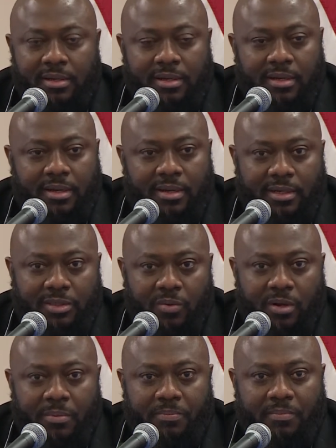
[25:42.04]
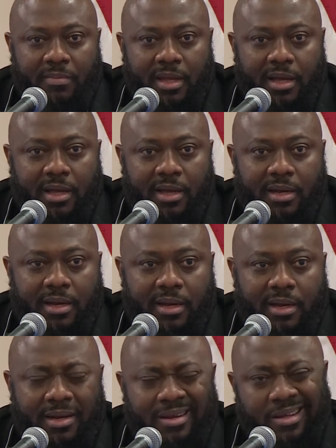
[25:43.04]
As well. And
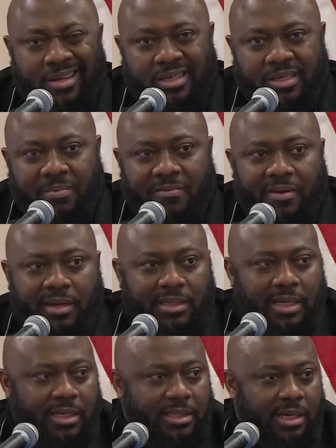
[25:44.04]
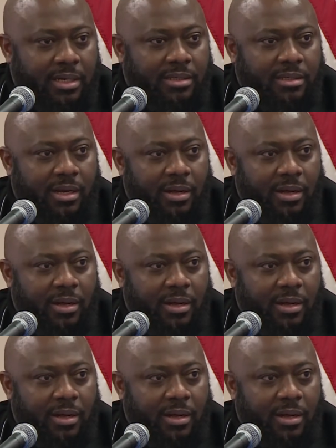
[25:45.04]
then some of our testing,